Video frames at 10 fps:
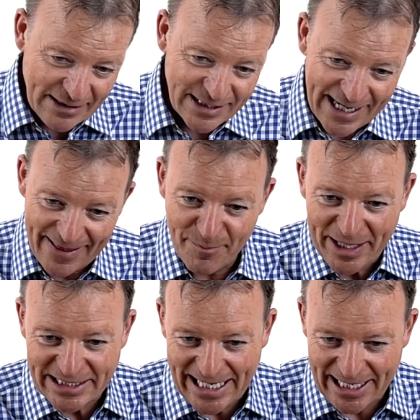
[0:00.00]
to get the
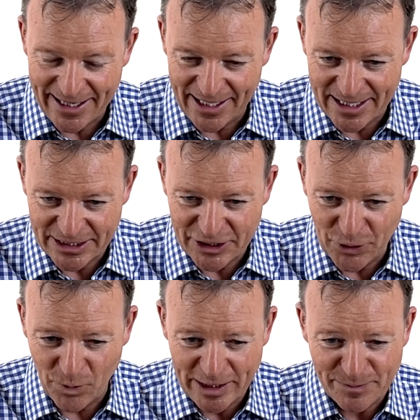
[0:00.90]
best out of the last 2
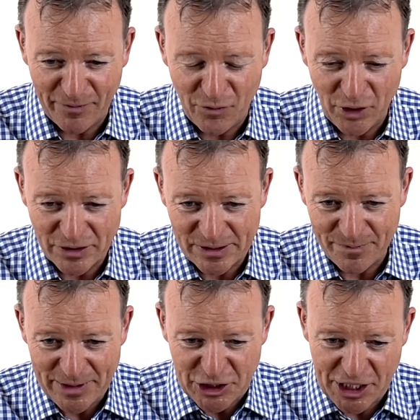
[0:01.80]
weeks before your
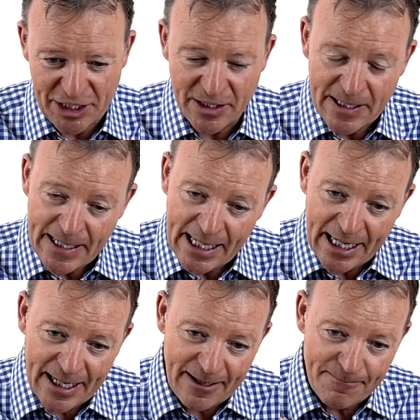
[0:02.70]
submission.
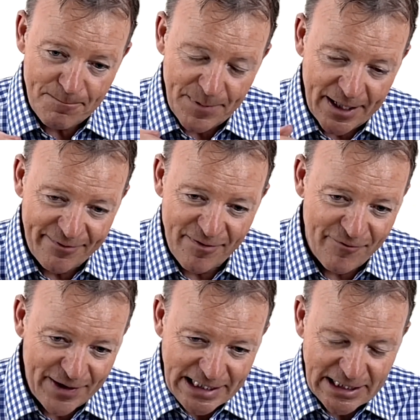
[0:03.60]
I've
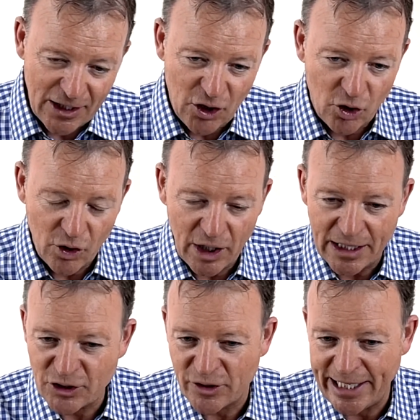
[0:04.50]
invited along a
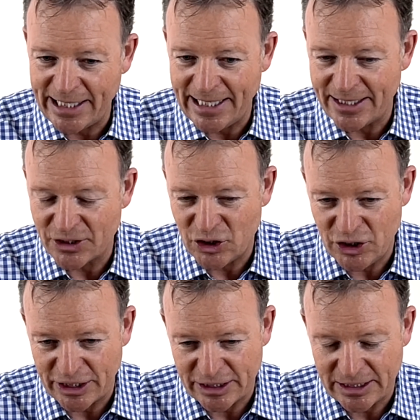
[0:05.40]
trainee that's
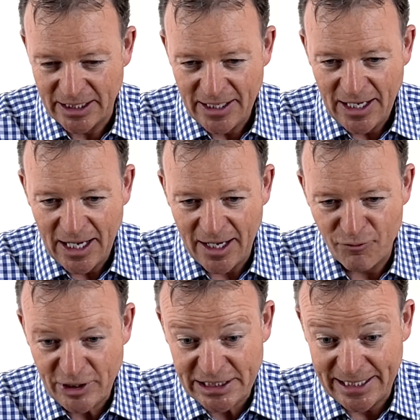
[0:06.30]
just
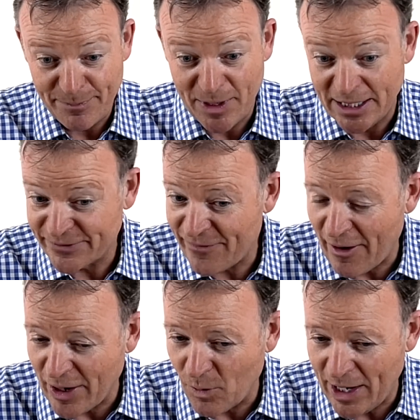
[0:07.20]
recently passed
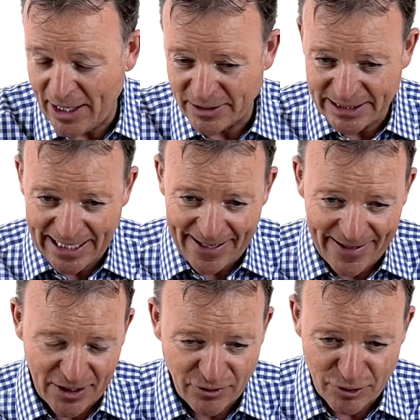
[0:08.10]
very well to get their
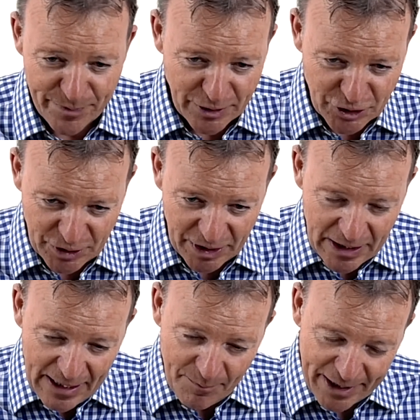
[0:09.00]
contribution.
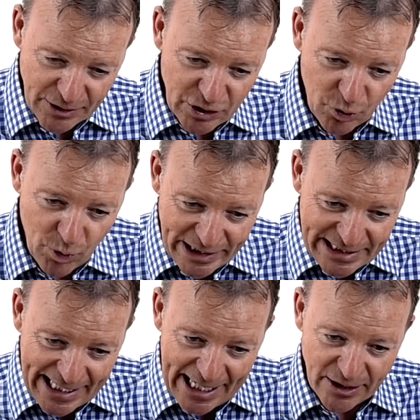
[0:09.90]
But I'll
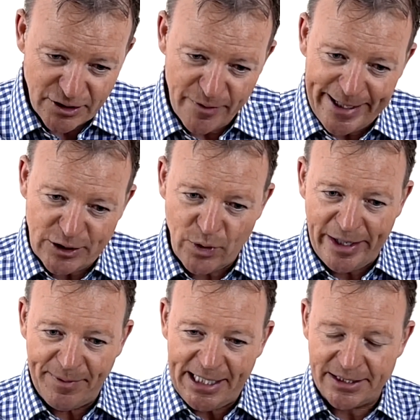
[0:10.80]
do about 20
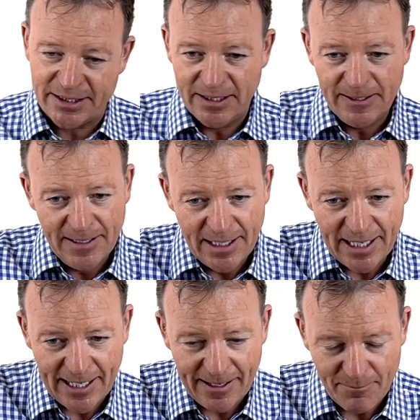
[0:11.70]
minutes
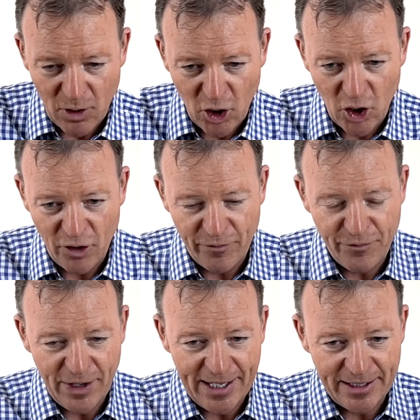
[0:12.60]
of
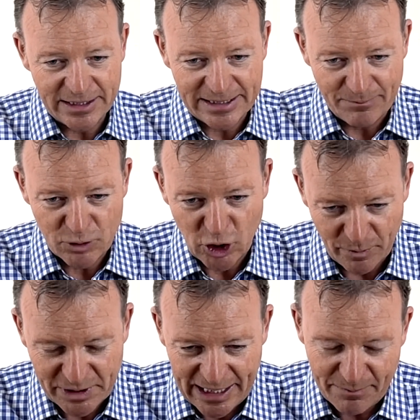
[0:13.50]
some
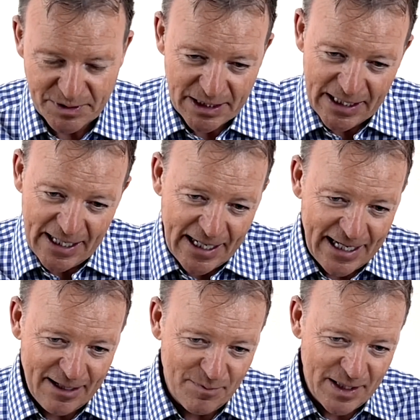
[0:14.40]
top tips
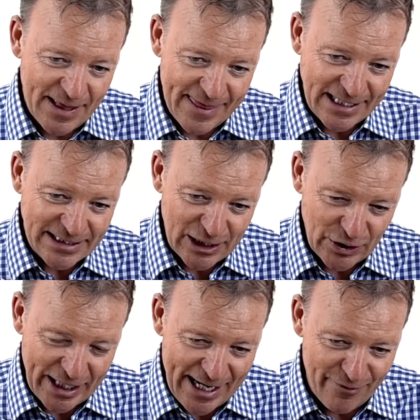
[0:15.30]
and things to
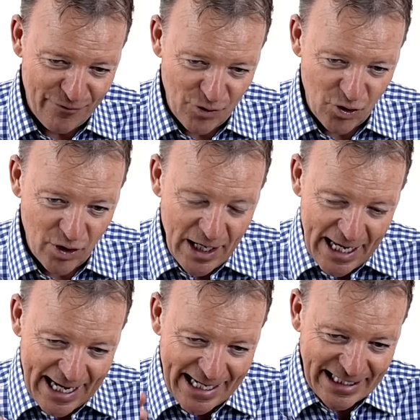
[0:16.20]
look out for,
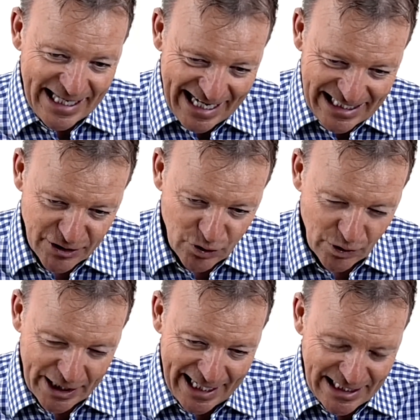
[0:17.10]
and sort
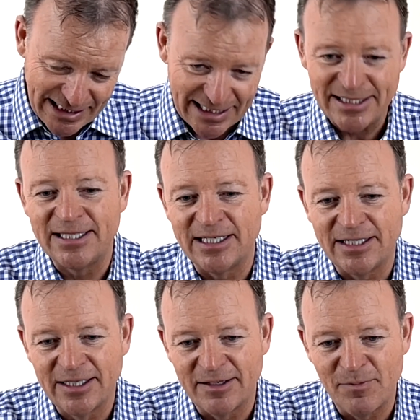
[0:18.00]
of cases
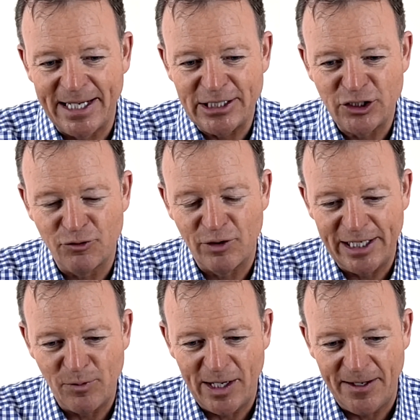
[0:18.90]
that might do
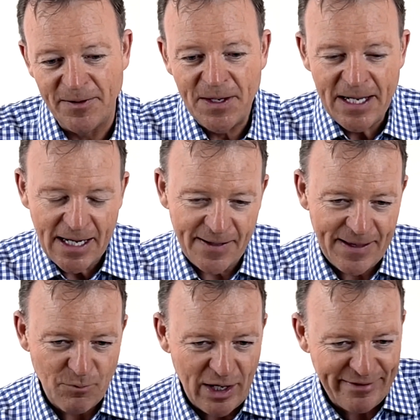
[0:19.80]
really well, and
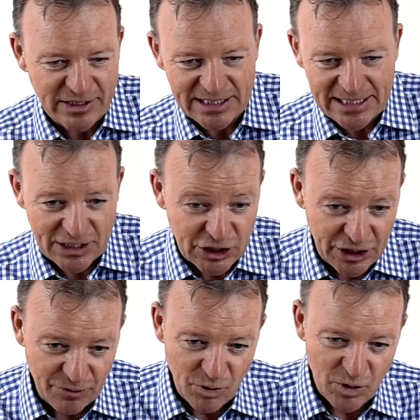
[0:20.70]
then we'll have a discussion,
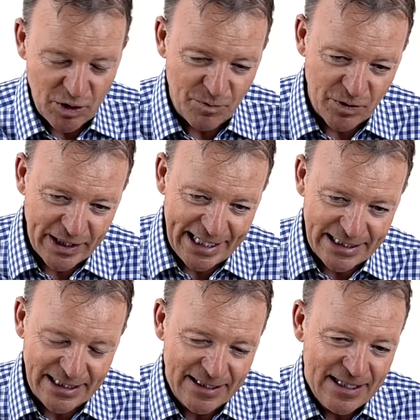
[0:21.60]
and we'll
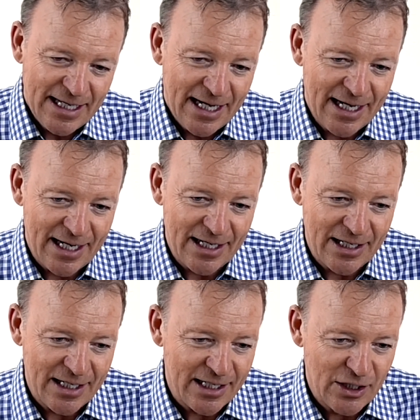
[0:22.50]
get
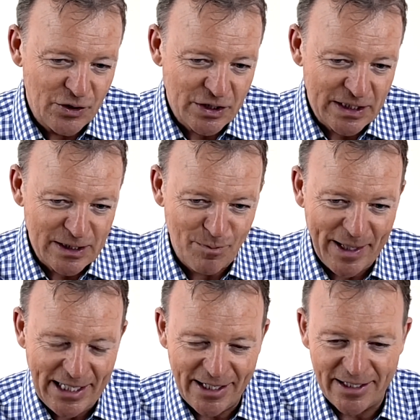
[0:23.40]
Lucas's
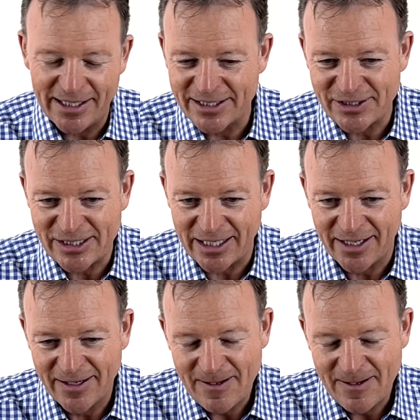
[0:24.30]
opinion as to